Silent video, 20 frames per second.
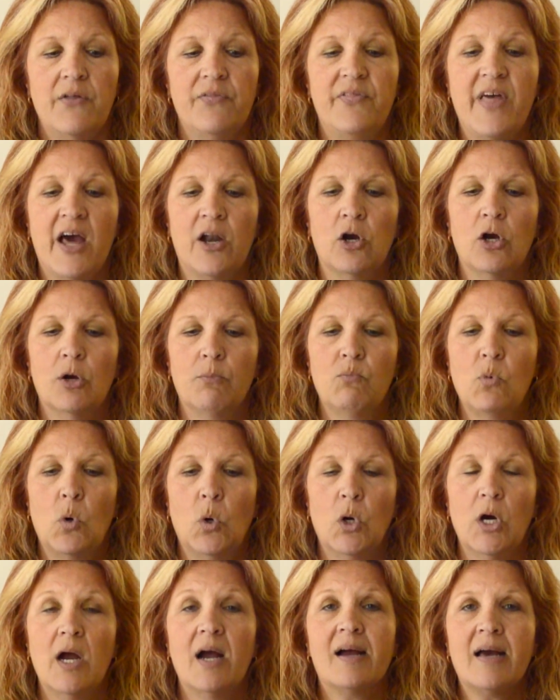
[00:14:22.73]
that are
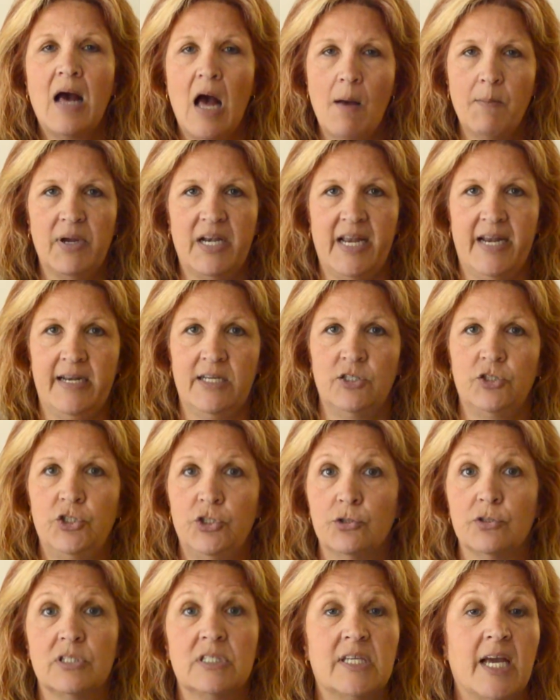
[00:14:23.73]
more accommodating to
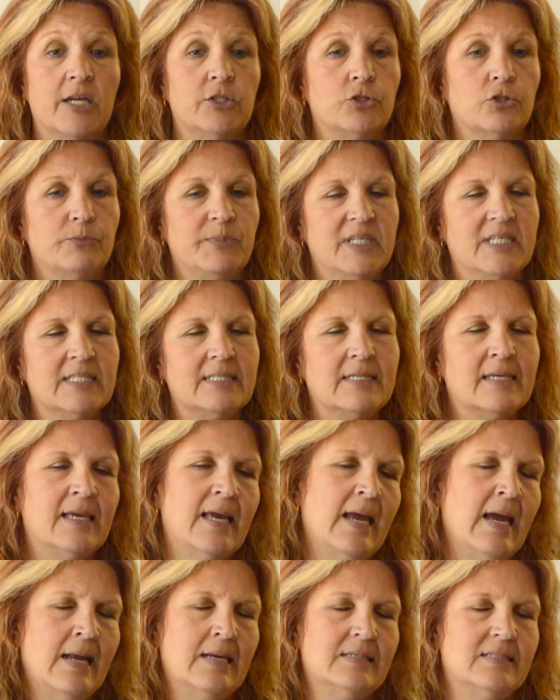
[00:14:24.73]
your schedule because,
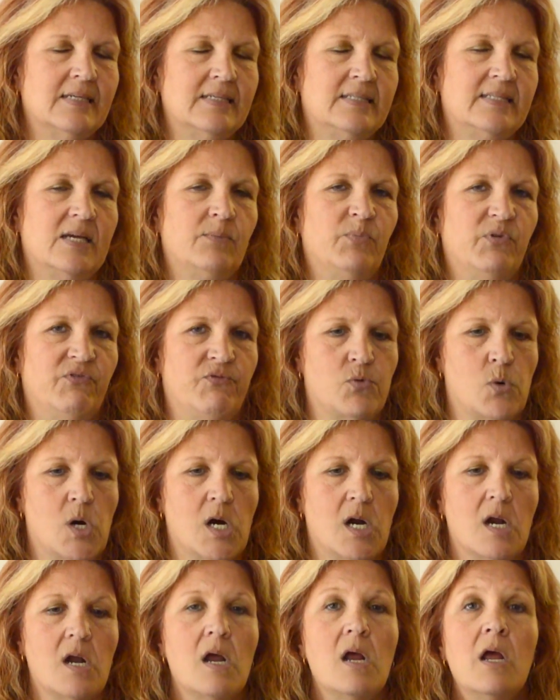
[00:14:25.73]
again, as I said
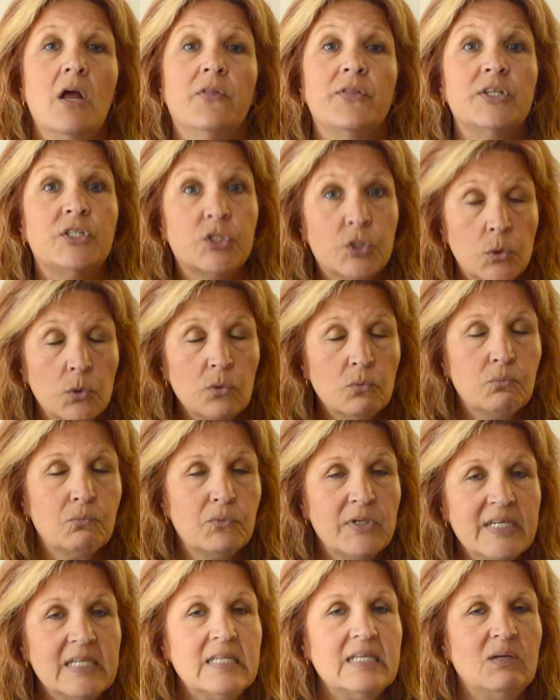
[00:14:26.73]
before, the school
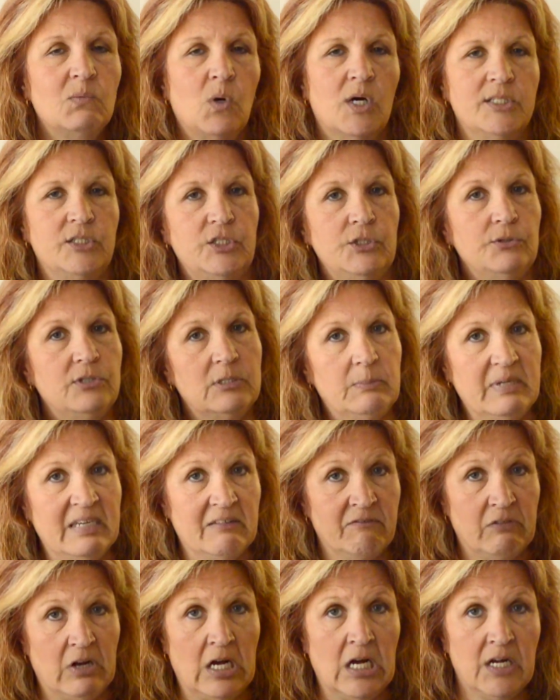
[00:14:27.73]
really wants you to be
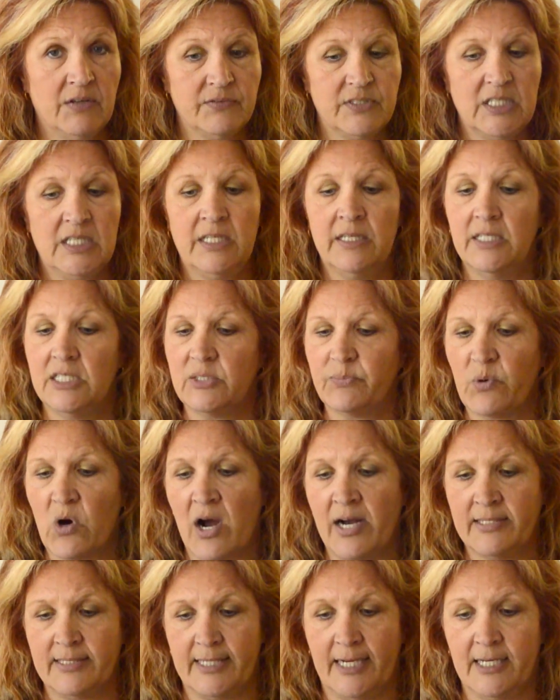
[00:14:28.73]
involved in this
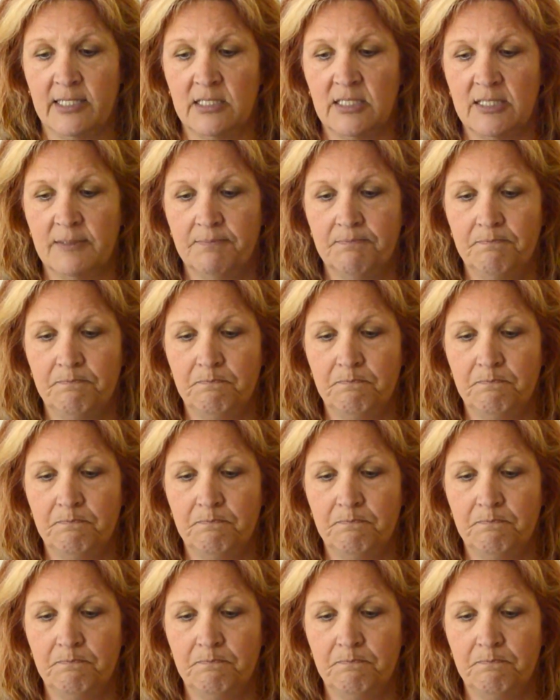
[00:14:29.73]
process.